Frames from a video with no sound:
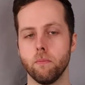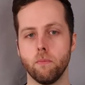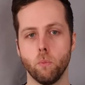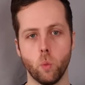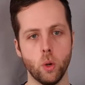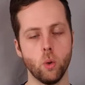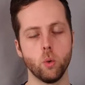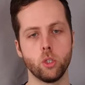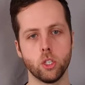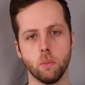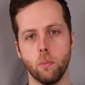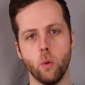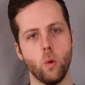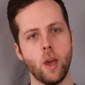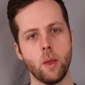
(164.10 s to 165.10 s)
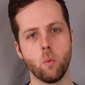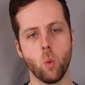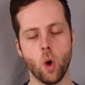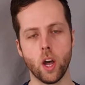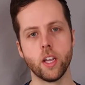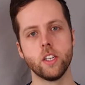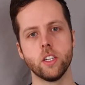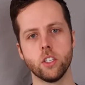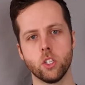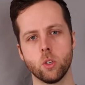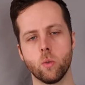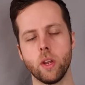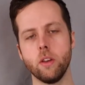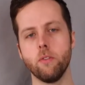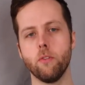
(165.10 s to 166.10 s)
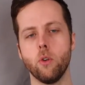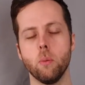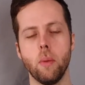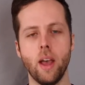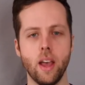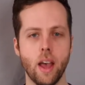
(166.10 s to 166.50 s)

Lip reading: will support a wider screen format,